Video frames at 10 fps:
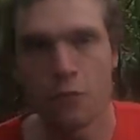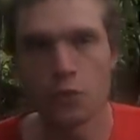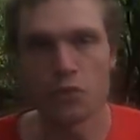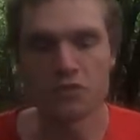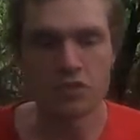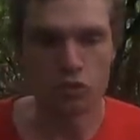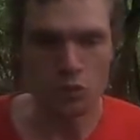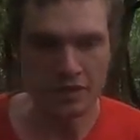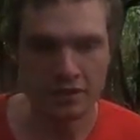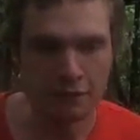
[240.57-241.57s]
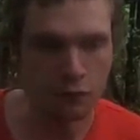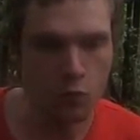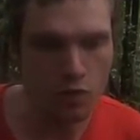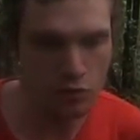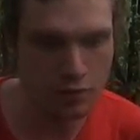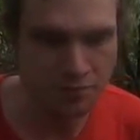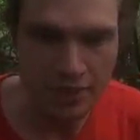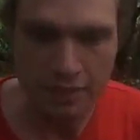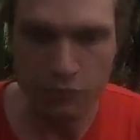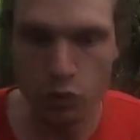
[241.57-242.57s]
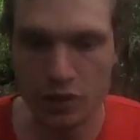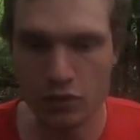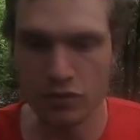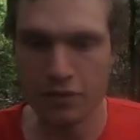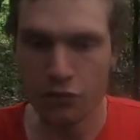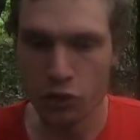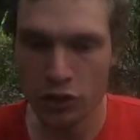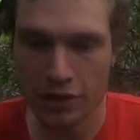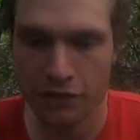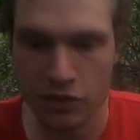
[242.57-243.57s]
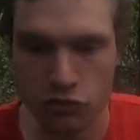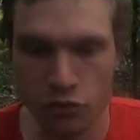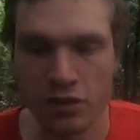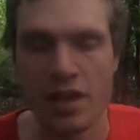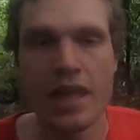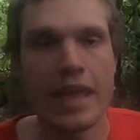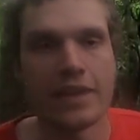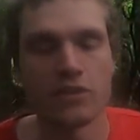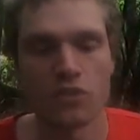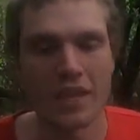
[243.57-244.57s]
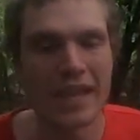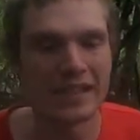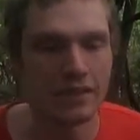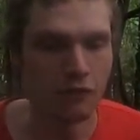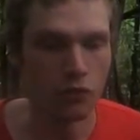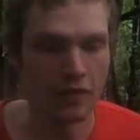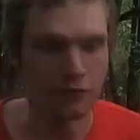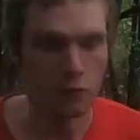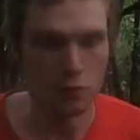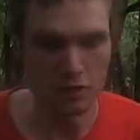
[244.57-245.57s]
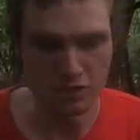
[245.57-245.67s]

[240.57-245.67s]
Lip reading: $4.20 for Wycombe, $3.30 for the draw, and $1.83 for